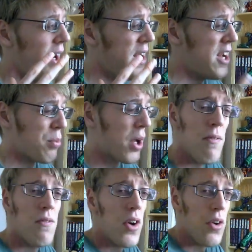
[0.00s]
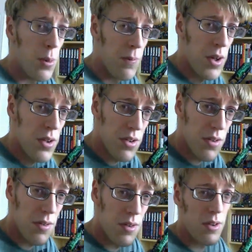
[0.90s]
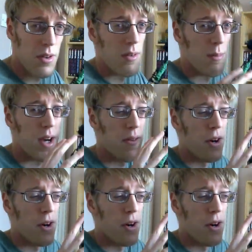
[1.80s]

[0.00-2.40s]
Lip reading: it has become very obvious about